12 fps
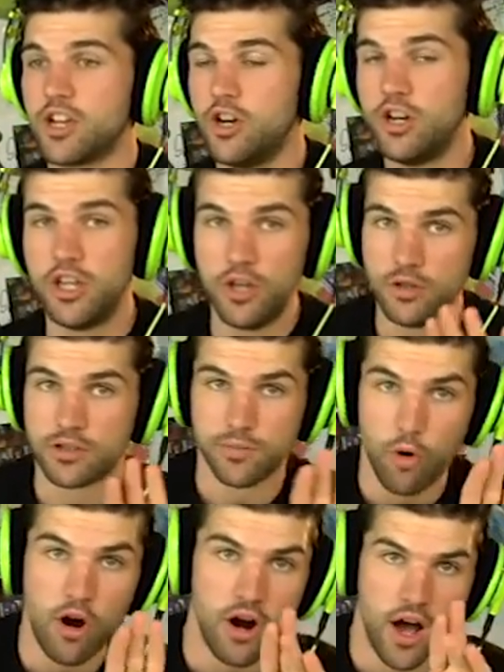Could have used
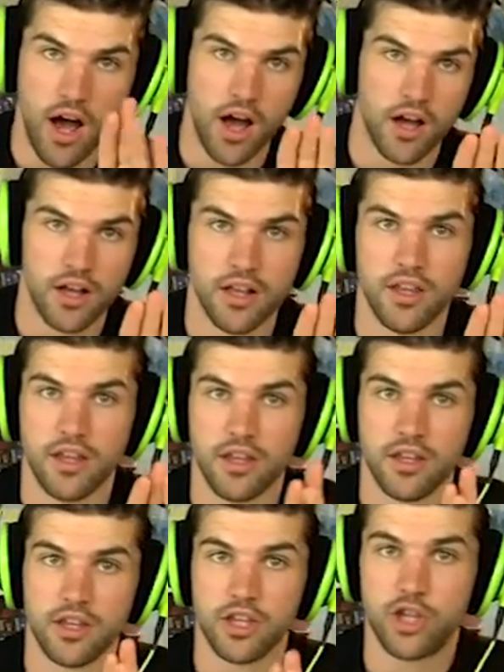more, uh,
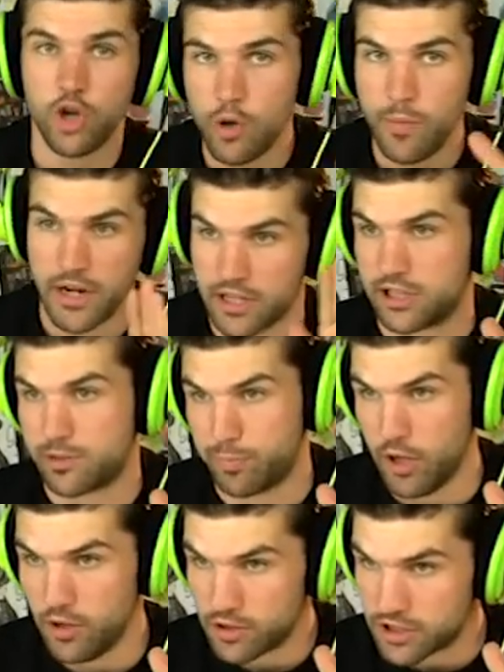human
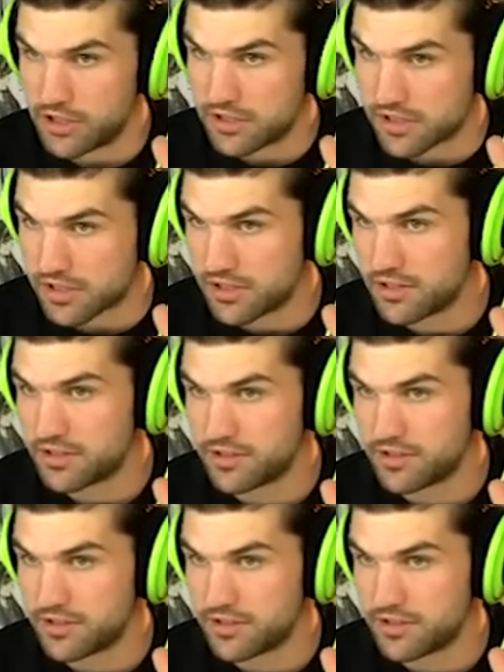explosions,